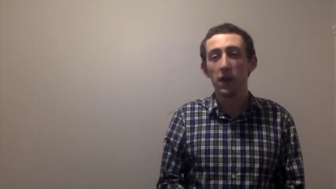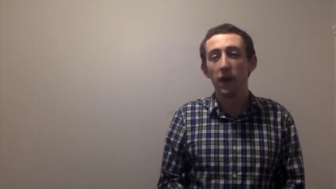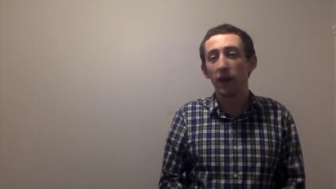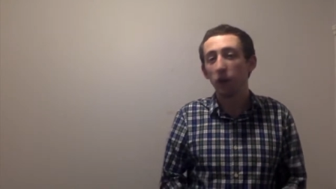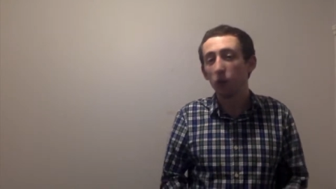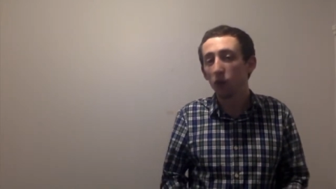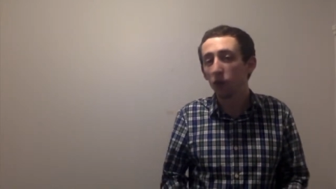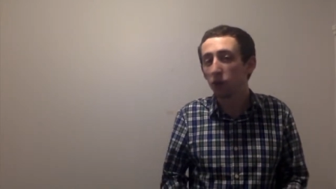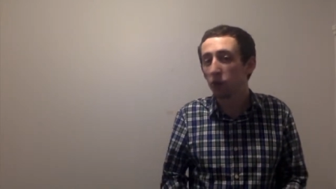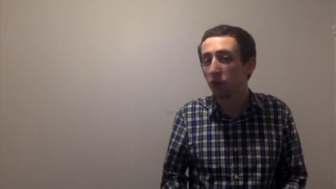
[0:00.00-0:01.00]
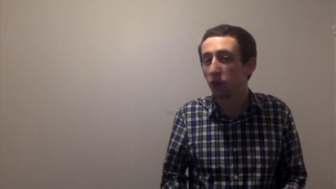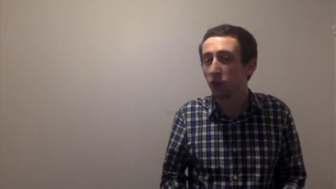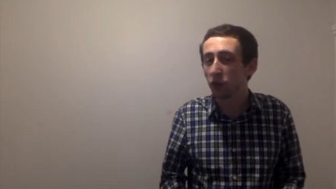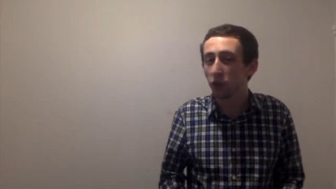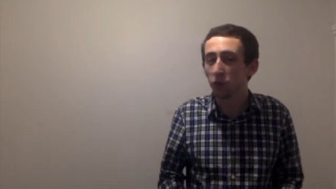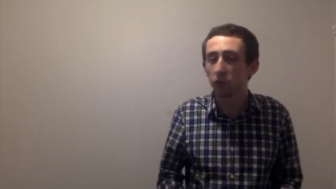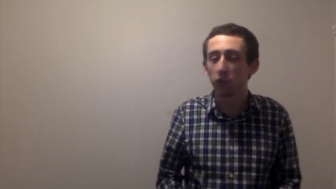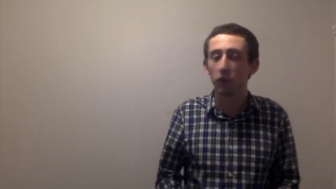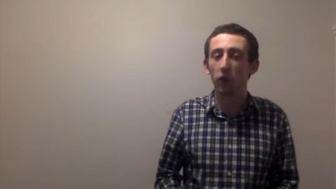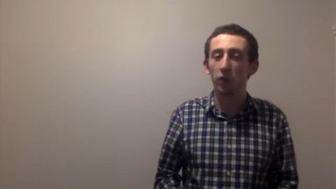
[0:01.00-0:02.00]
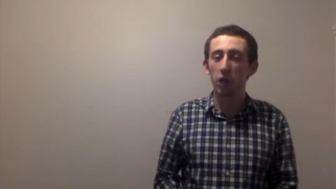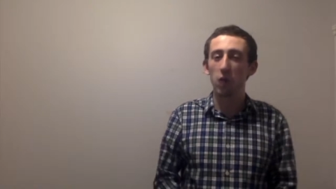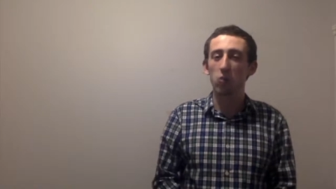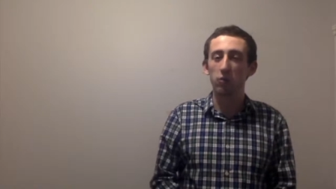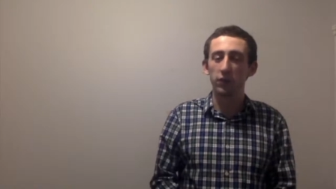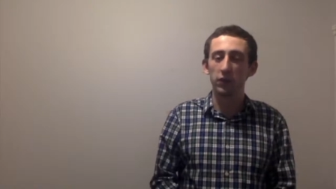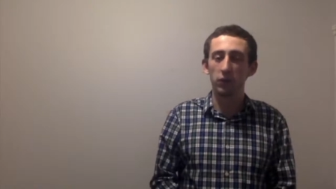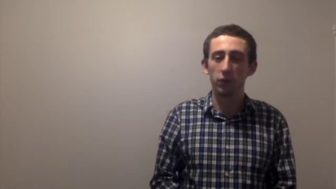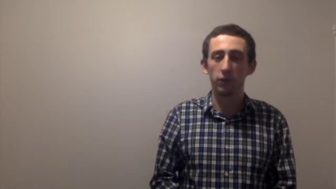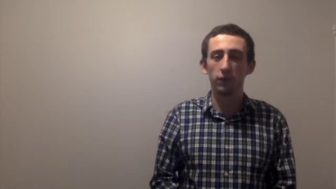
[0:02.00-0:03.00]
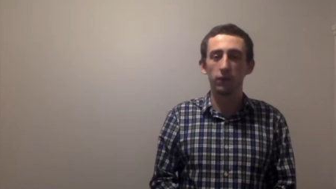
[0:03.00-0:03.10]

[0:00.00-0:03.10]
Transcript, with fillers: and it will do until the children of God are revealed.